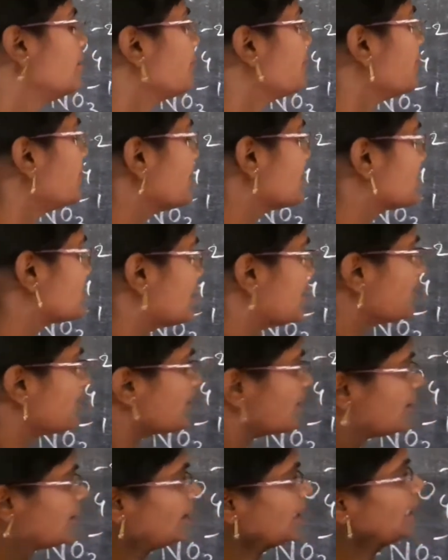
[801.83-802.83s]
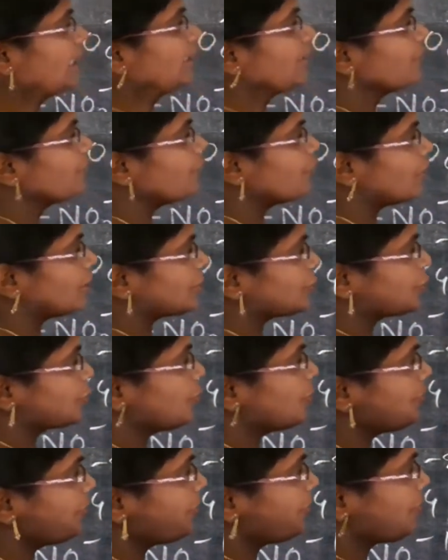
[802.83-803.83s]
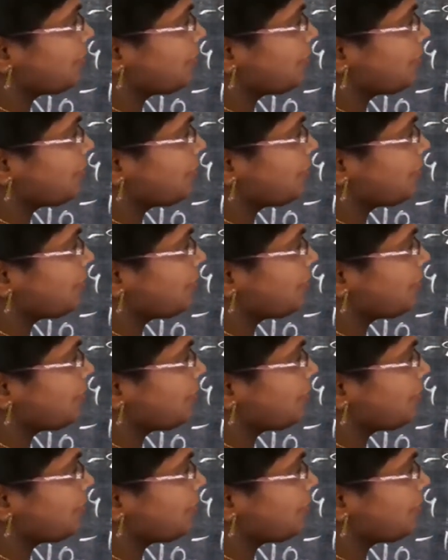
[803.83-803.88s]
for example, if you assume